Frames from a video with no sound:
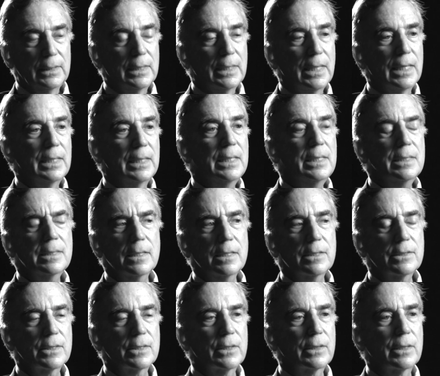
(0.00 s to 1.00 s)
And he
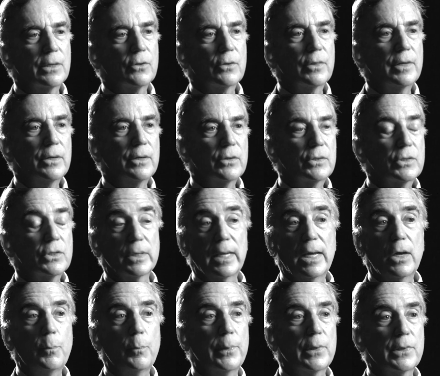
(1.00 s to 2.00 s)
says that they're there to
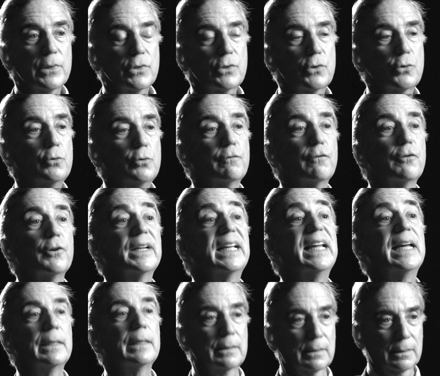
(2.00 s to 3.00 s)
help us to
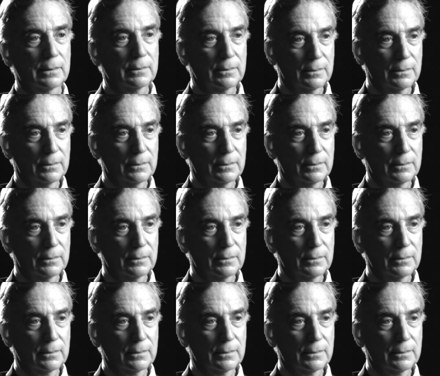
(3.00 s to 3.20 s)
forget.